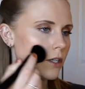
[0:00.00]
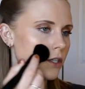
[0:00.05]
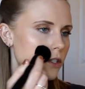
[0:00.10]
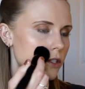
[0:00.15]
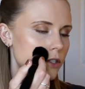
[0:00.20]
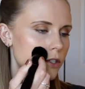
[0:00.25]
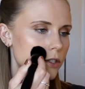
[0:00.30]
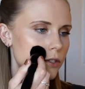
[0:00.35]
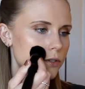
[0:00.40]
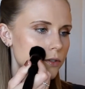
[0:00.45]

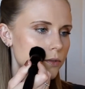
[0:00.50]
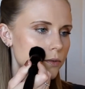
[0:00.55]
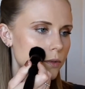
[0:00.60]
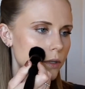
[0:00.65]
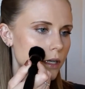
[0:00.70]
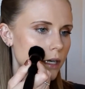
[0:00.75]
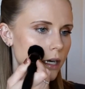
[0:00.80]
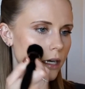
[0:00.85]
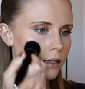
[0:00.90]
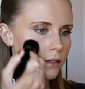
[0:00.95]

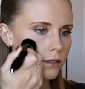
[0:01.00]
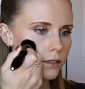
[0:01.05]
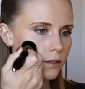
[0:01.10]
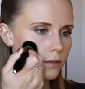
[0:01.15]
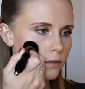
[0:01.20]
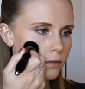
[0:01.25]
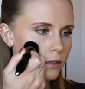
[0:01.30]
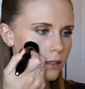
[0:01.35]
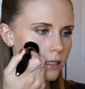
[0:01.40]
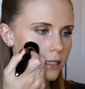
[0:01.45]
do a
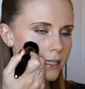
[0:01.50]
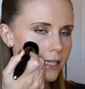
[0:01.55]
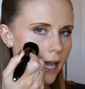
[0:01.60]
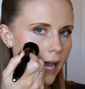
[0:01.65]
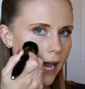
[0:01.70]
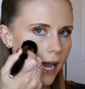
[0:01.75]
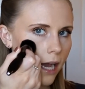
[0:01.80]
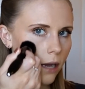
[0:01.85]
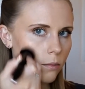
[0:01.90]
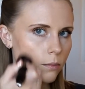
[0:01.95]

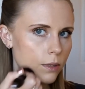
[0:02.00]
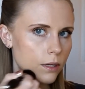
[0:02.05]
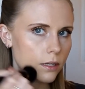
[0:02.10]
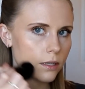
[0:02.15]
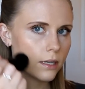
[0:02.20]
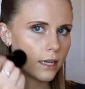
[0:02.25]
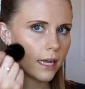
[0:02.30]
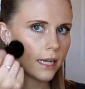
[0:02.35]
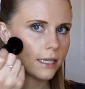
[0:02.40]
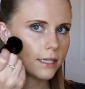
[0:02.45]
dab
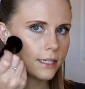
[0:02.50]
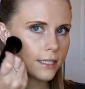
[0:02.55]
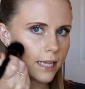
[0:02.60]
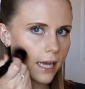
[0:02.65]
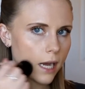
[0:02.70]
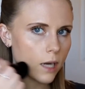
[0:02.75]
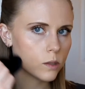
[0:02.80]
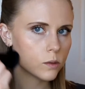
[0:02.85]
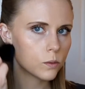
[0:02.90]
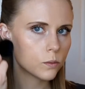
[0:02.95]
and
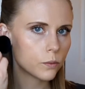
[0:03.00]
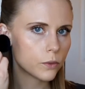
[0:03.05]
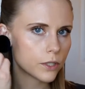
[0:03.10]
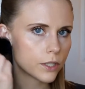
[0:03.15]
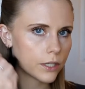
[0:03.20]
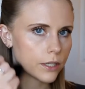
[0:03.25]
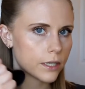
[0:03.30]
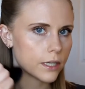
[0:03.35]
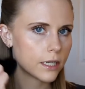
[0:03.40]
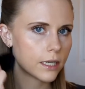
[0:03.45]

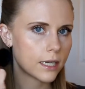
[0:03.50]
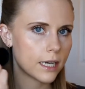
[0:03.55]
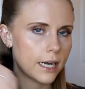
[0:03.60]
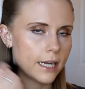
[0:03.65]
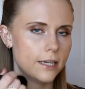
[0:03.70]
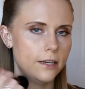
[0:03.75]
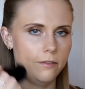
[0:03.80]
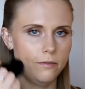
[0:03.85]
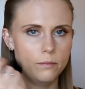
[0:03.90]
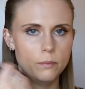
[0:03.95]
downward
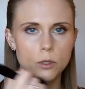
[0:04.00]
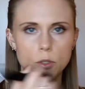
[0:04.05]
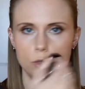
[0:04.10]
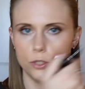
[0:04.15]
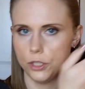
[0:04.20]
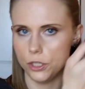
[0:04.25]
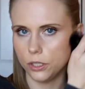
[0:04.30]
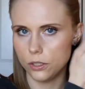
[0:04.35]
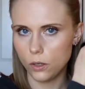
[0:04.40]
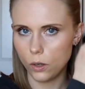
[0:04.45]
kind of
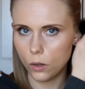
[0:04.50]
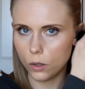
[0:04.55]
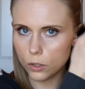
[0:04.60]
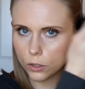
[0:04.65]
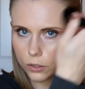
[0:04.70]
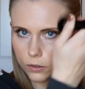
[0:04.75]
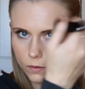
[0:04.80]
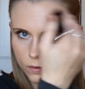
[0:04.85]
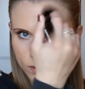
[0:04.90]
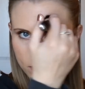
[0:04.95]
motion all
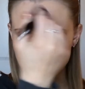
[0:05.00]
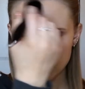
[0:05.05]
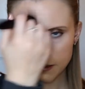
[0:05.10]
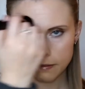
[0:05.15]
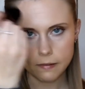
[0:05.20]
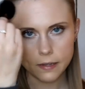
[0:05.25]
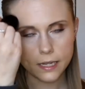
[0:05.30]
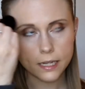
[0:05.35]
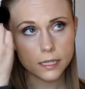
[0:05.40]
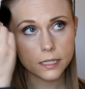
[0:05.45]
over my
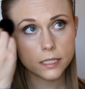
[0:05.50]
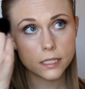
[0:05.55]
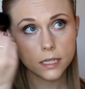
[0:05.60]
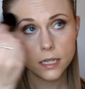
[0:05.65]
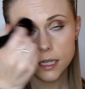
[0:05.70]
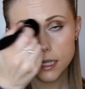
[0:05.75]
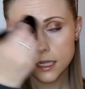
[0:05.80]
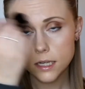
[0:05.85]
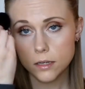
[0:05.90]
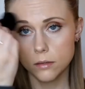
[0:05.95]
face.
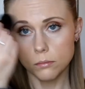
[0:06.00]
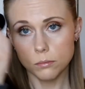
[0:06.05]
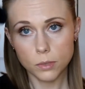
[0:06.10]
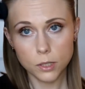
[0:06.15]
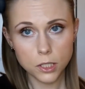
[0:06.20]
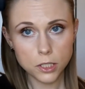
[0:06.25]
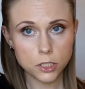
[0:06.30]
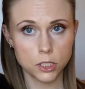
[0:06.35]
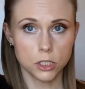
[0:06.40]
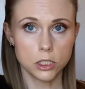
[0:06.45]

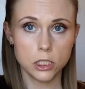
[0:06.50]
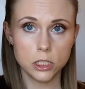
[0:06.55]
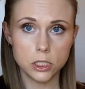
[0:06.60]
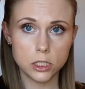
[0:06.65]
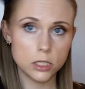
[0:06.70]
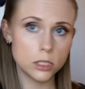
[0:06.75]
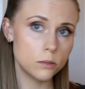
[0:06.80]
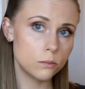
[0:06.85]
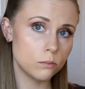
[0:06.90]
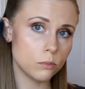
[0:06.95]
Blend it
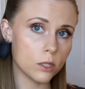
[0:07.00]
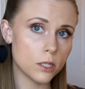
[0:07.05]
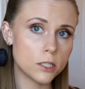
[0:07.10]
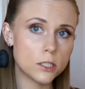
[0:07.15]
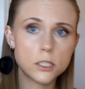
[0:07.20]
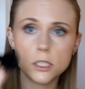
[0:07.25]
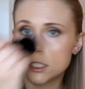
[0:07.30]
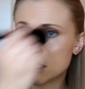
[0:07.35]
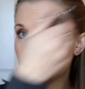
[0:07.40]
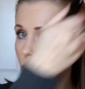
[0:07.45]
in,
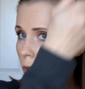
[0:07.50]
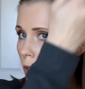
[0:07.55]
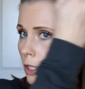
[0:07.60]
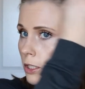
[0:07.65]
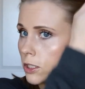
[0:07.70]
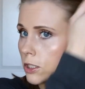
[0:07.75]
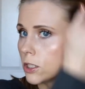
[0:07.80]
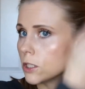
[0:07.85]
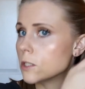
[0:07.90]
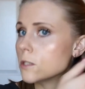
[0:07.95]

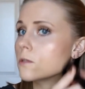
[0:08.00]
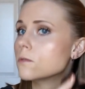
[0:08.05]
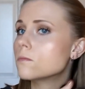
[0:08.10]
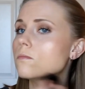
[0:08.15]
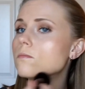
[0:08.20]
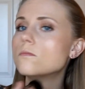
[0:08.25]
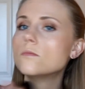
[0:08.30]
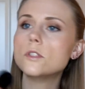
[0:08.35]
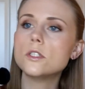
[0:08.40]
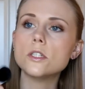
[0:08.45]
blending,
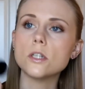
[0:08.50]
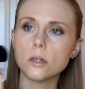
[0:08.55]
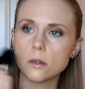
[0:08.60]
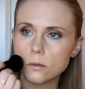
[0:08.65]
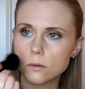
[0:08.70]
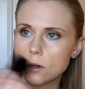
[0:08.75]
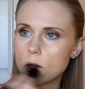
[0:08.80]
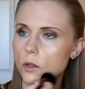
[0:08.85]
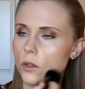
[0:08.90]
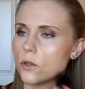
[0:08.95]
you know,
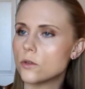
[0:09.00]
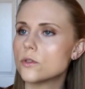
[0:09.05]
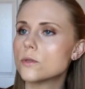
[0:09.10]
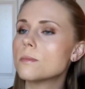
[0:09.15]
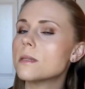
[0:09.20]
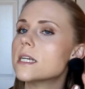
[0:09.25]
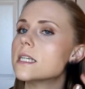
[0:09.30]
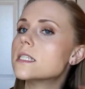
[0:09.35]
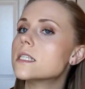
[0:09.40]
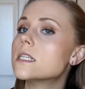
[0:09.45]
all those
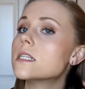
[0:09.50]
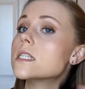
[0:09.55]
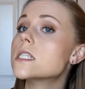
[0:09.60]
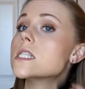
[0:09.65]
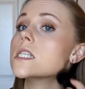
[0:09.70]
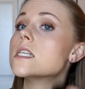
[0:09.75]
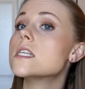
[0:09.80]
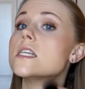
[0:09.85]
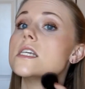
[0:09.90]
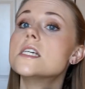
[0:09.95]
places,
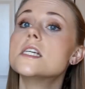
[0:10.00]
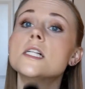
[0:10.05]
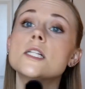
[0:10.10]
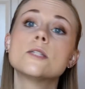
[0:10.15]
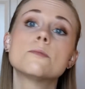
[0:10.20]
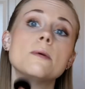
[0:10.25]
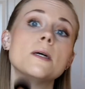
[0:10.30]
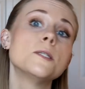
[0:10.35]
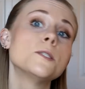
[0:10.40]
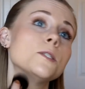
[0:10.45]

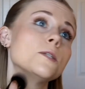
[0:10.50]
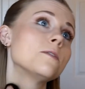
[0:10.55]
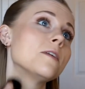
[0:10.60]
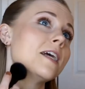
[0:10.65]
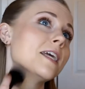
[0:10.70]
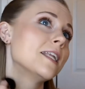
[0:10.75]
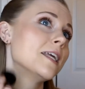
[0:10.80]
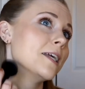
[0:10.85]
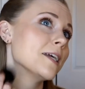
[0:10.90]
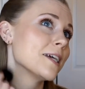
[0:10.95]
especially
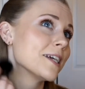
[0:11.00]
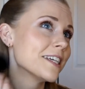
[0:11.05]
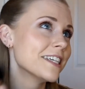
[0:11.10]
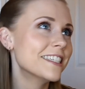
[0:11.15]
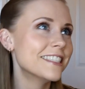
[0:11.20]
right here.